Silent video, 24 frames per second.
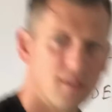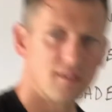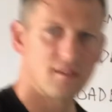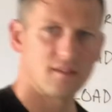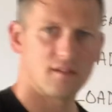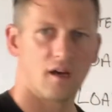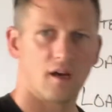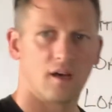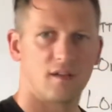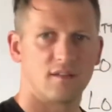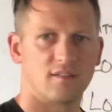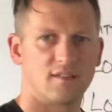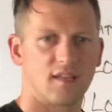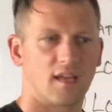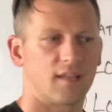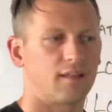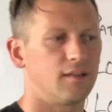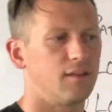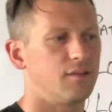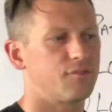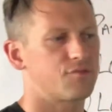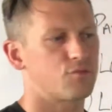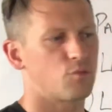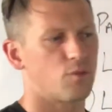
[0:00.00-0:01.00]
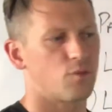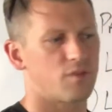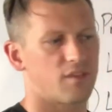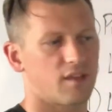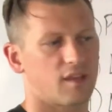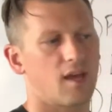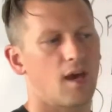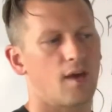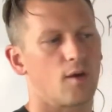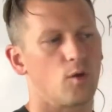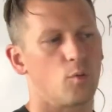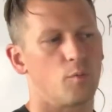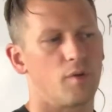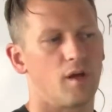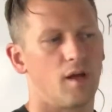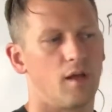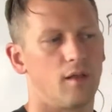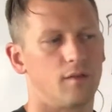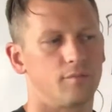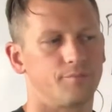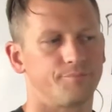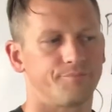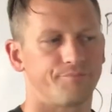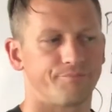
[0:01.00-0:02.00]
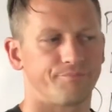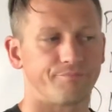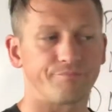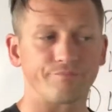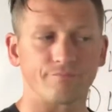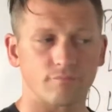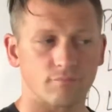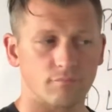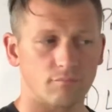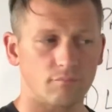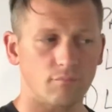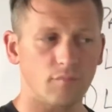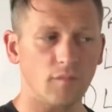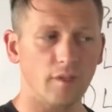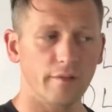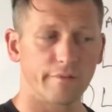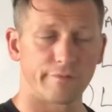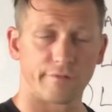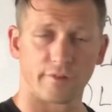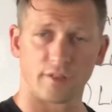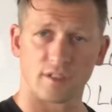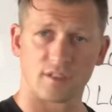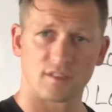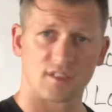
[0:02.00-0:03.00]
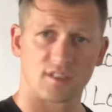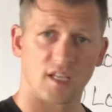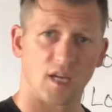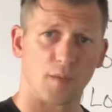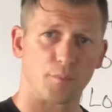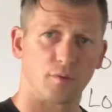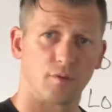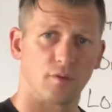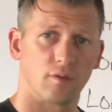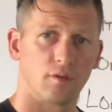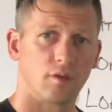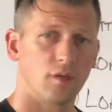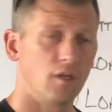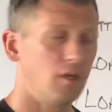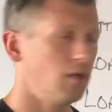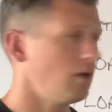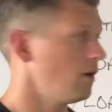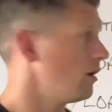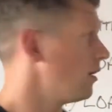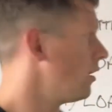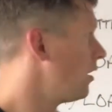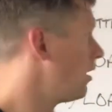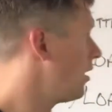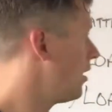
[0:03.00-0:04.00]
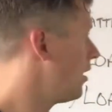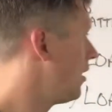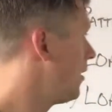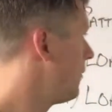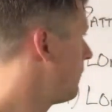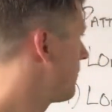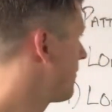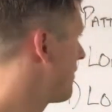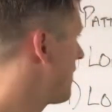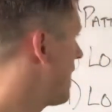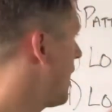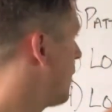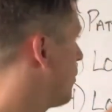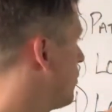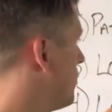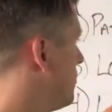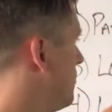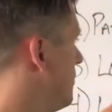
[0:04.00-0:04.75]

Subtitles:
deadlift with a kettlebell, for example. That would